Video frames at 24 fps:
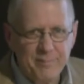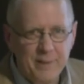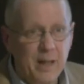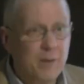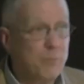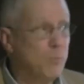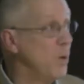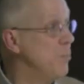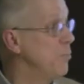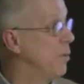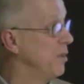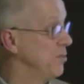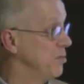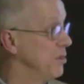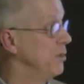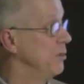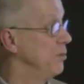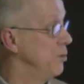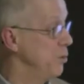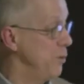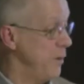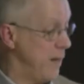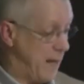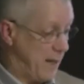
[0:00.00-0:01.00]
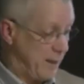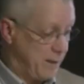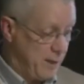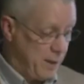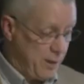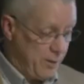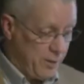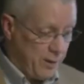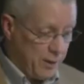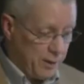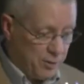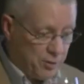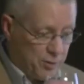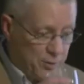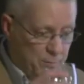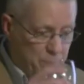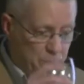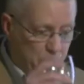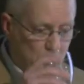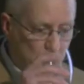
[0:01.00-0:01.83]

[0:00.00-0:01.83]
And we mustn't do that, he thinks.